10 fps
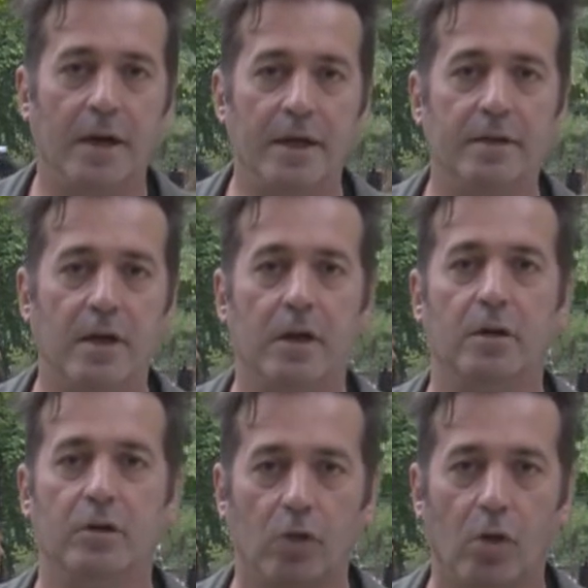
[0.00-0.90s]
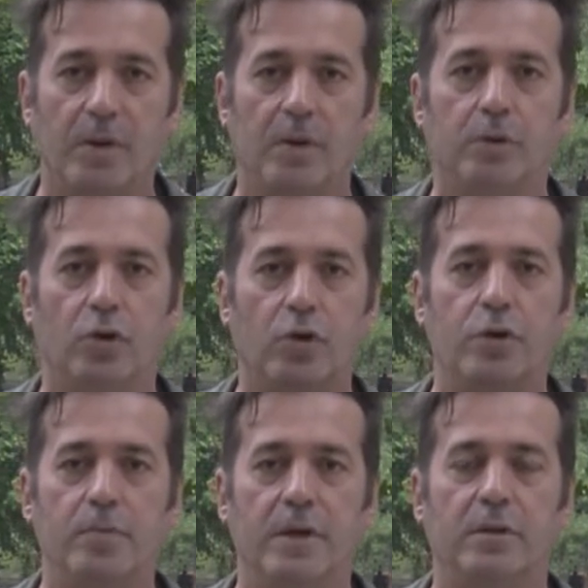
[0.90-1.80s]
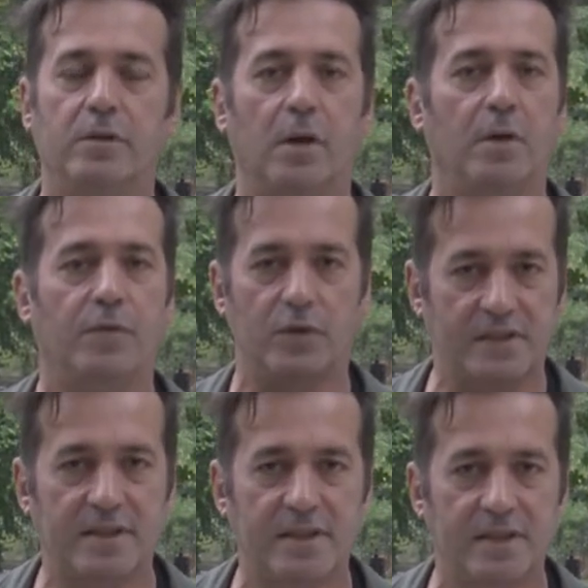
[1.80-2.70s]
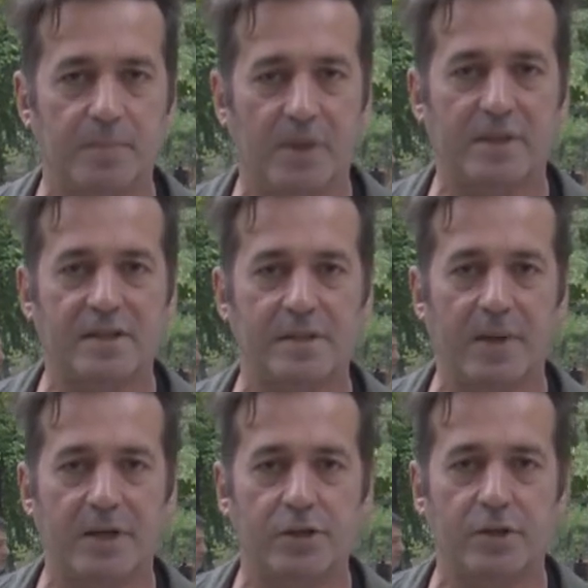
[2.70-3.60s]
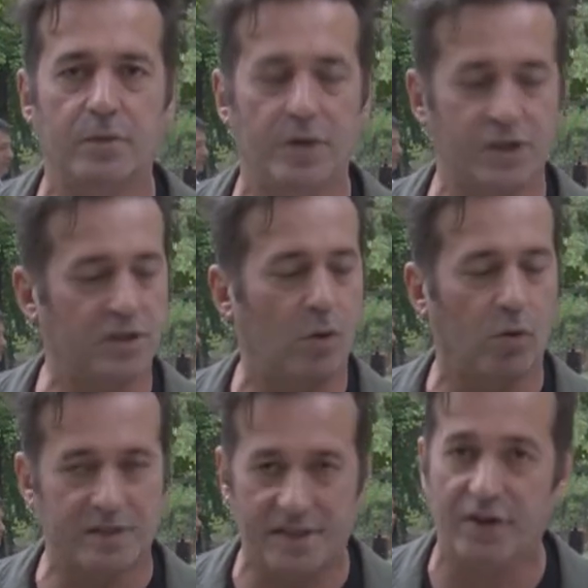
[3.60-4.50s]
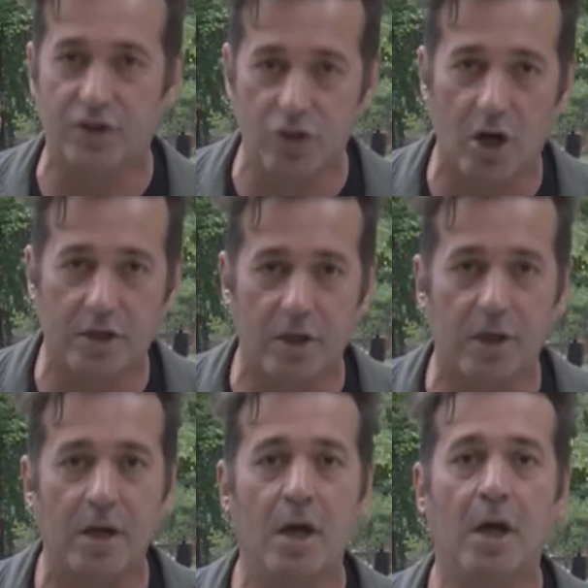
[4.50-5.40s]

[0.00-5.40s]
in the global document for citizen participation, which is called Civic Charter.